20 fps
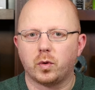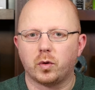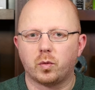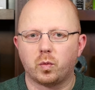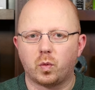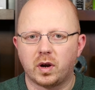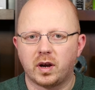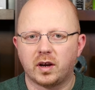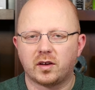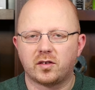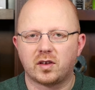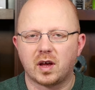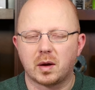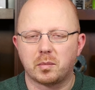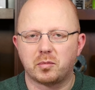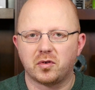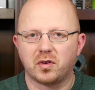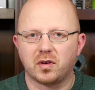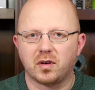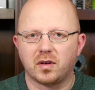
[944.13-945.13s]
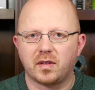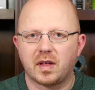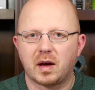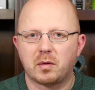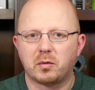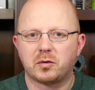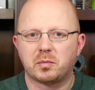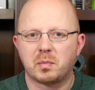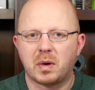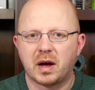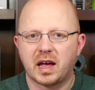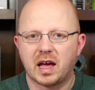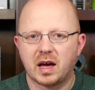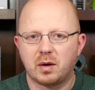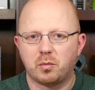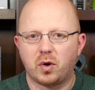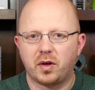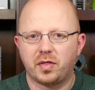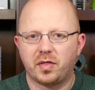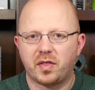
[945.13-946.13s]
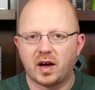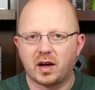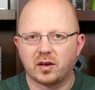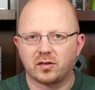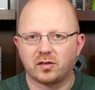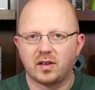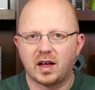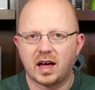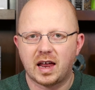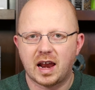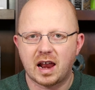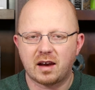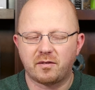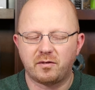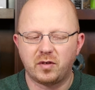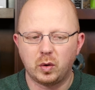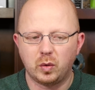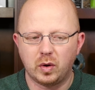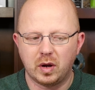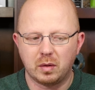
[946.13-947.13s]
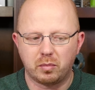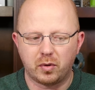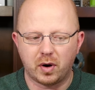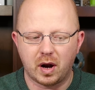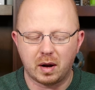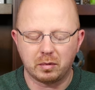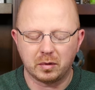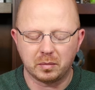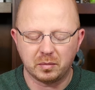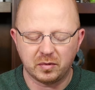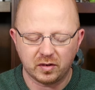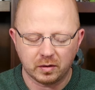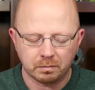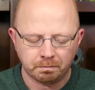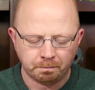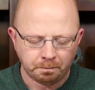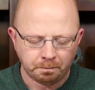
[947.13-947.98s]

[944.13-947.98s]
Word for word: with one exception, and that was my M1000. That had a few nib problems.